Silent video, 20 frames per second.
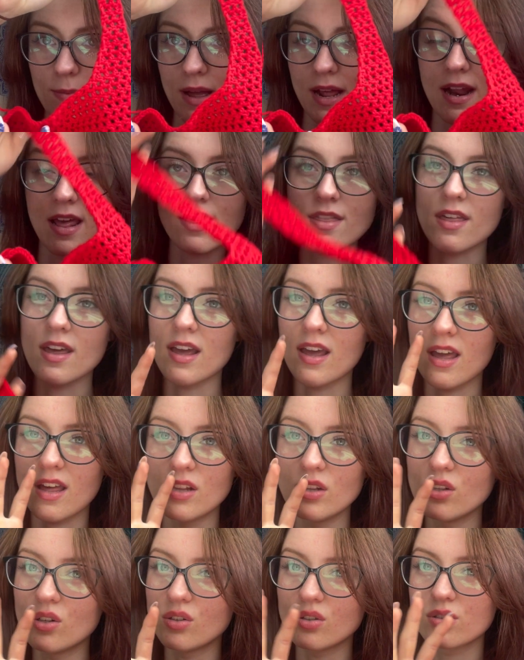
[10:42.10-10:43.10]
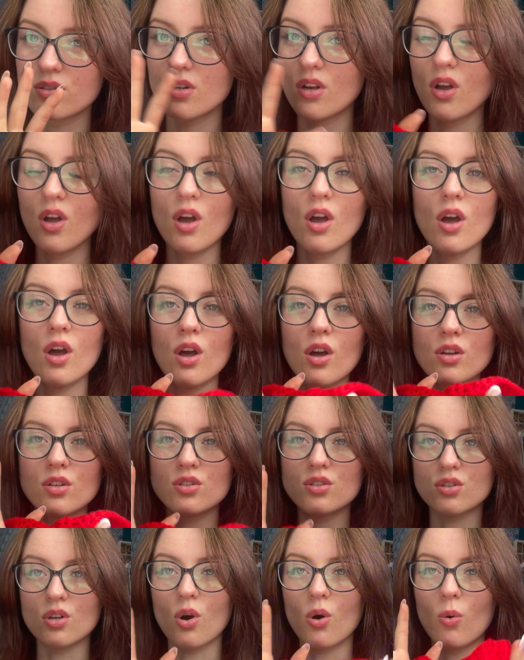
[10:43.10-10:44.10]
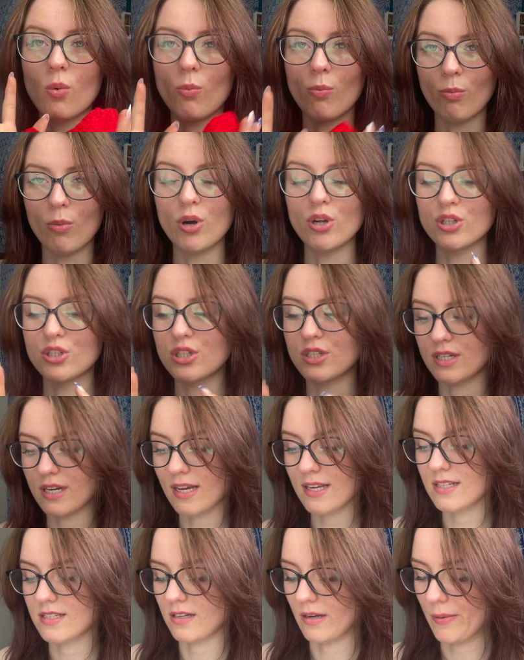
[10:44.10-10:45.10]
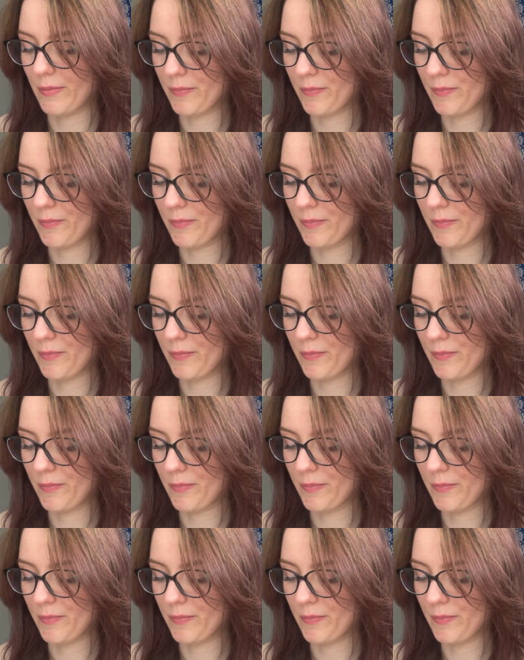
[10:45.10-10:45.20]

and I think it looks so much nicer.